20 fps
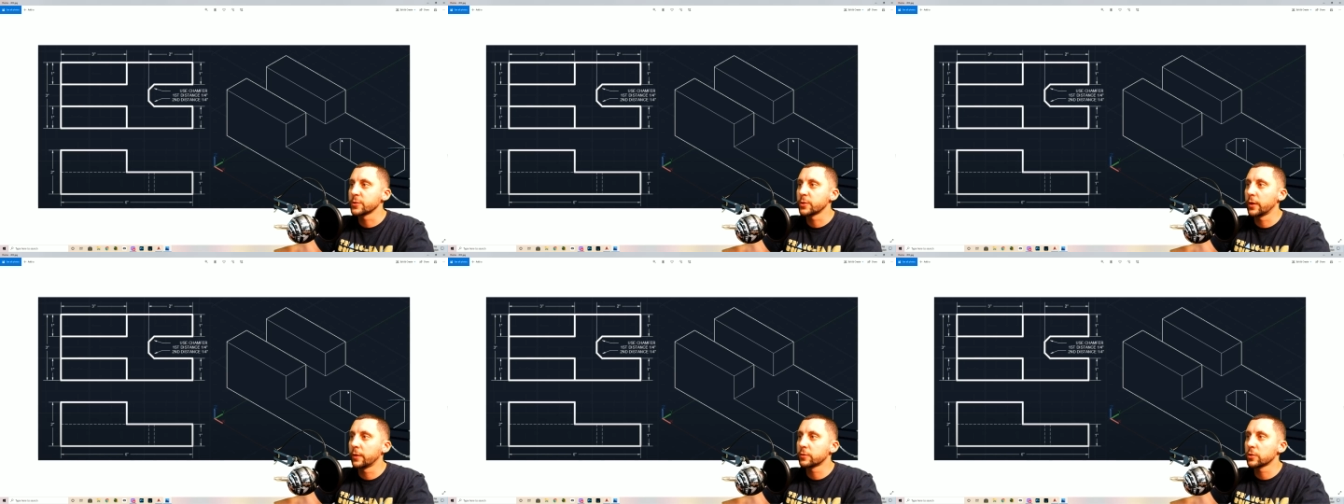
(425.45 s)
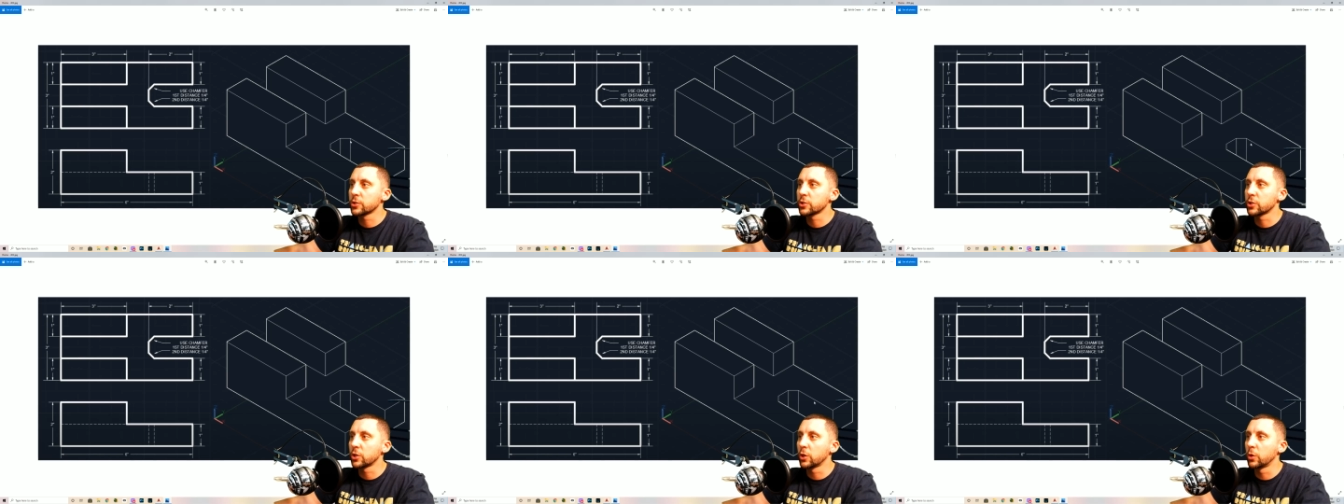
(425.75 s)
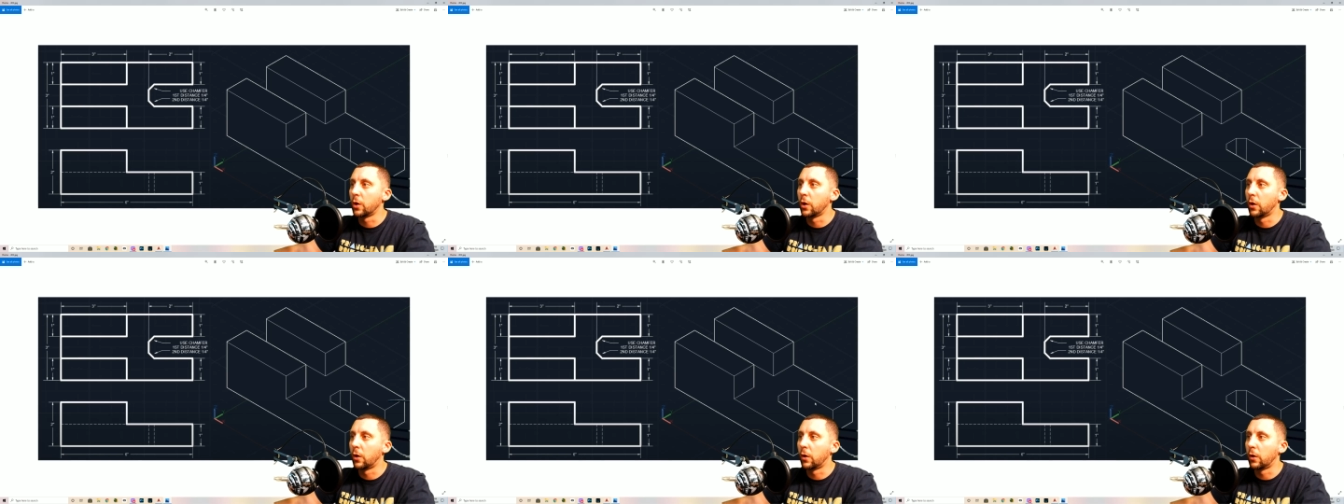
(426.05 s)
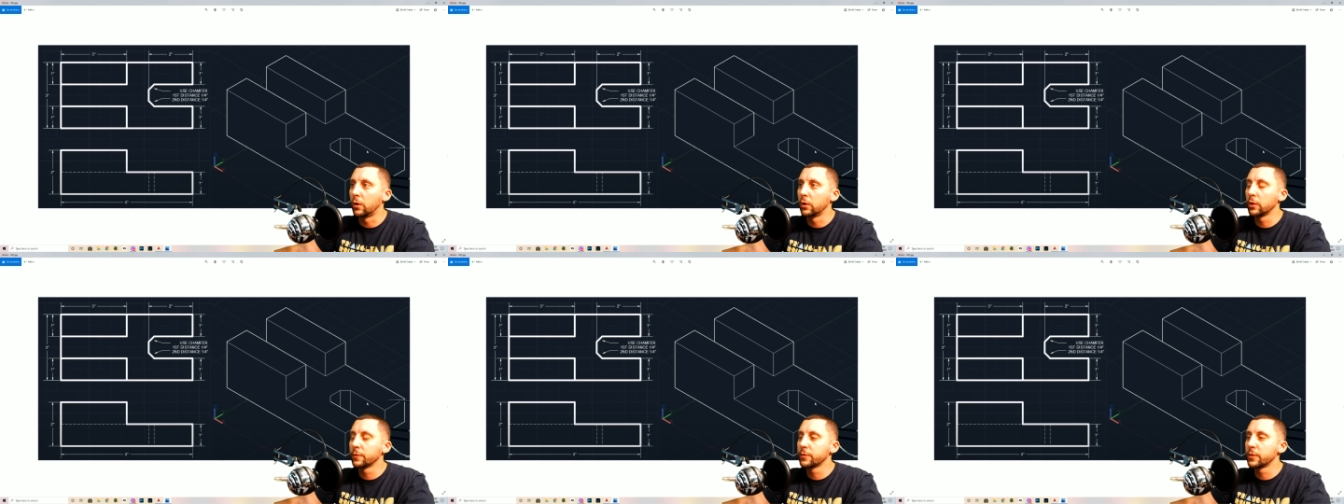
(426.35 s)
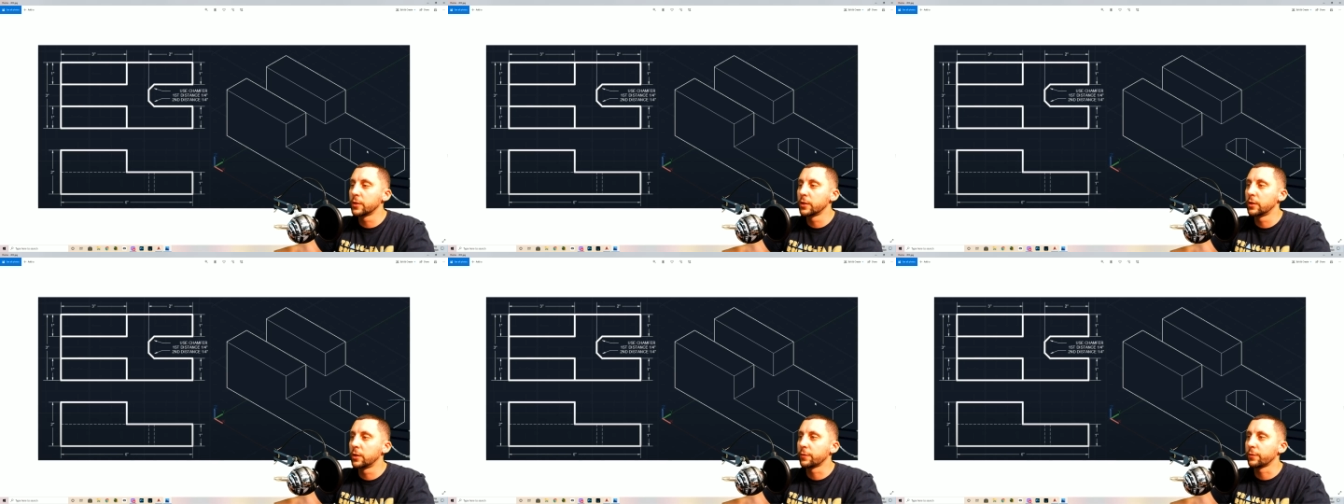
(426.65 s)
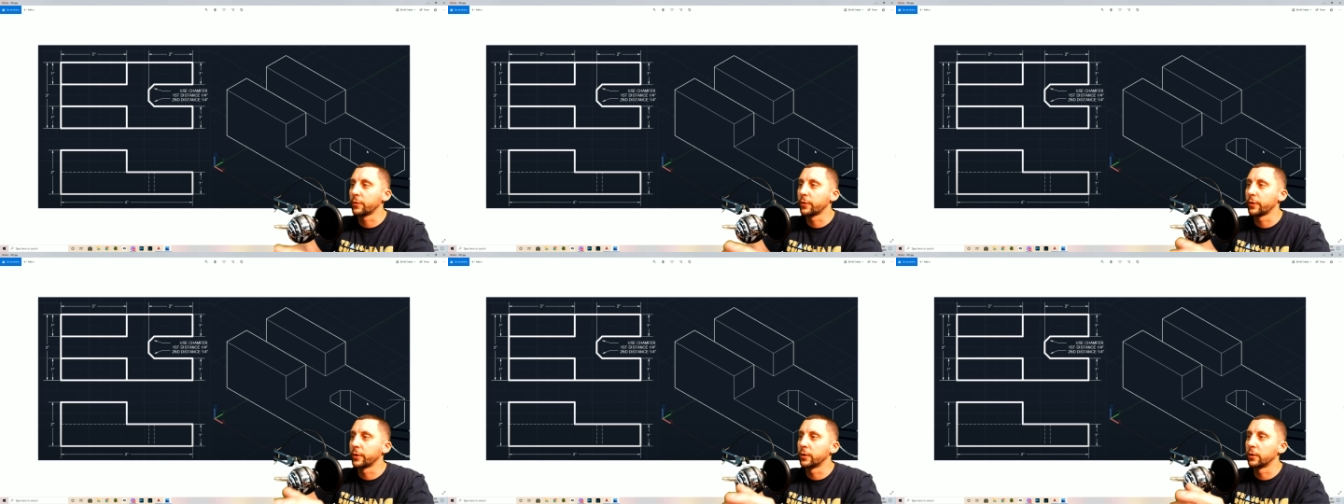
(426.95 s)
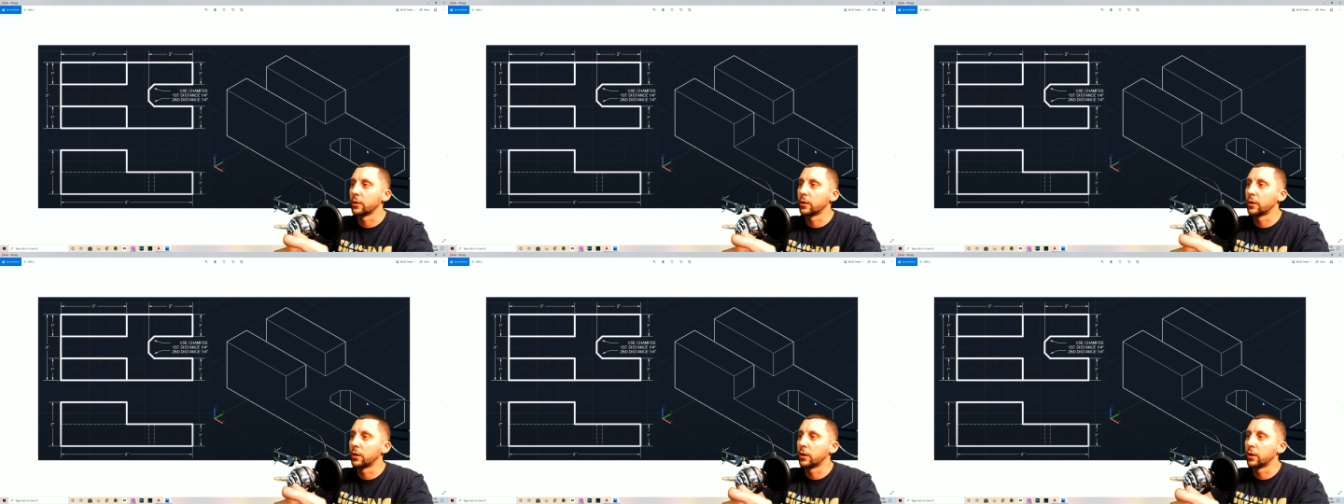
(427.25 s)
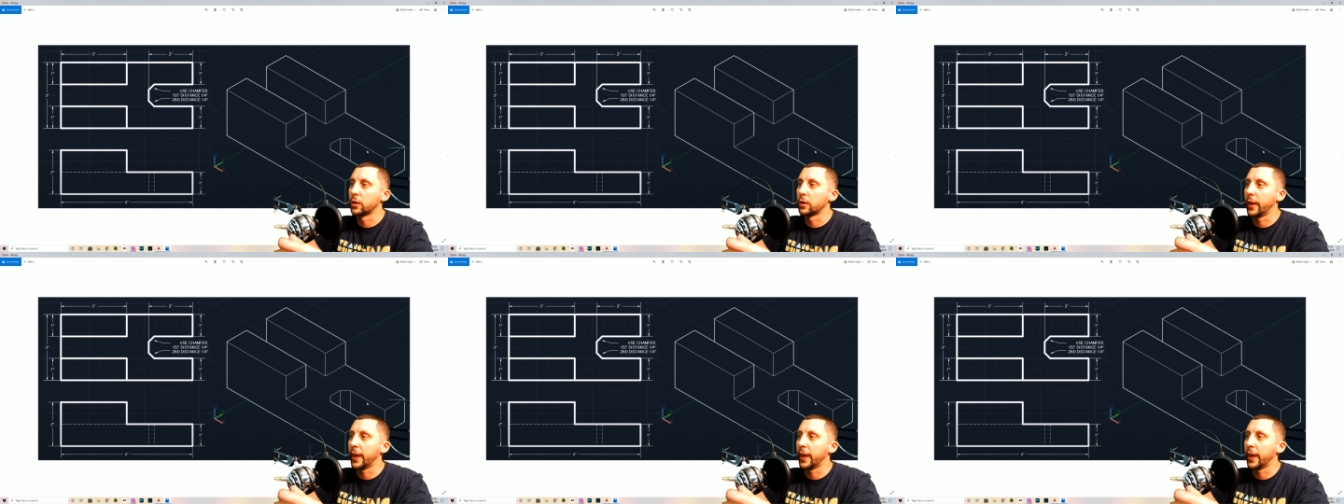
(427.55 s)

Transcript: have to show all of the different uh,